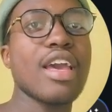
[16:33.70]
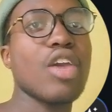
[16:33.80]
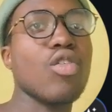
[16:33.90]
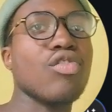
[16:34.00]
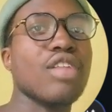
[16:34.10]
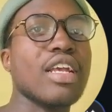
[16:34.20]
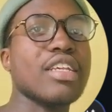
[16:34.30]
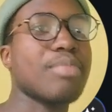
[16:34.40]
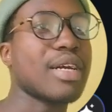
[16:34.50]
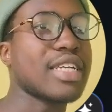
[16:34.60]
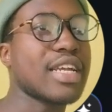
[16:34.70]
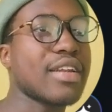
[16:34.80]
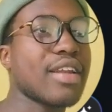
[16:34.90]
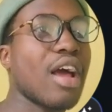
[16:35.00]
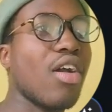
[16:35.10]
Use links pattern.
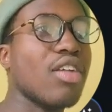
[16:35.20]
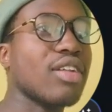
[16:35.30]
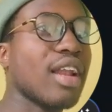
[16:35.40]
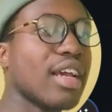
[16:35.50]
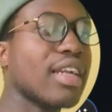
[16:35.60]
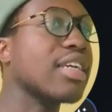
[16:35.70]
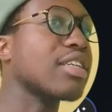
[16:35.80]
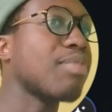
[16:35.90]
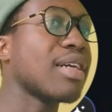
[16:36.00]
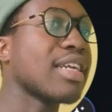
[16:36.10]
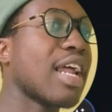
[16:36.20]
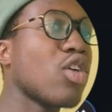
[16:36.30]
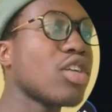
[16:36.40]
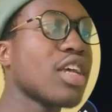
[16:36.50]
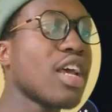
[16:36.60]
I always like links pattern a
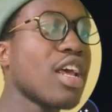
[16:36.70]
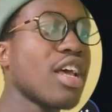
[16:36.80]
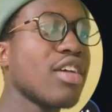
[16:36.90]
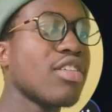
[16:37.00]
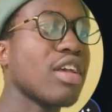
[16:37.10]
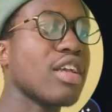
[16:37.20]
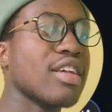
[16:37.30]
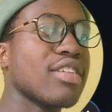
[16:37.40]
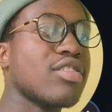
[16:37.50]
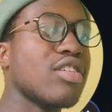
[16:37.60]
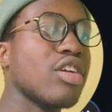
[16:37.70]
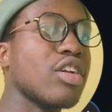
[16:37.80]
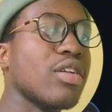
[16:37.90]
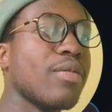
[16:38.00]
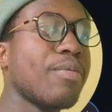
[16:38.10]
lot. They just
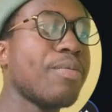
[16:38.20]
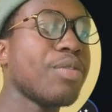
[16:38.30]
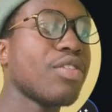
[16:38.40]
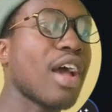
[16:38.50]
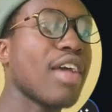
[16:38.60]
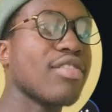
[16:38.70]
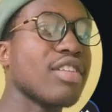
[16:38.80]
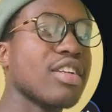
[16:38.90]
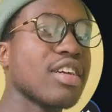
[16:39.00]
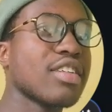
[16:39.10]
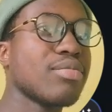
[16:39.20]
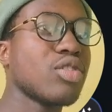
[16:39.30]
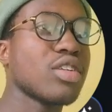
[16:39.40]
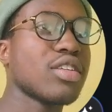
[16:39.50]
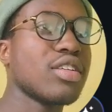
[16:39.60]
size the text
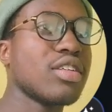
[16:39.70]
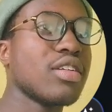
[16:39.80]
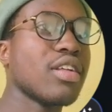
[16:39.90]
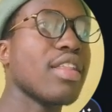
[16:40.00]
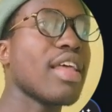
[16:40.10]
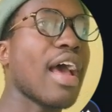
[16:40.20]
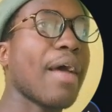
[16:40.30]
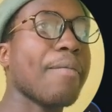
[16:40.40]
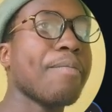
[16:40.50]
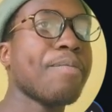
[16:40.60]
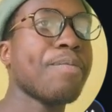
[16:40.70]
box there.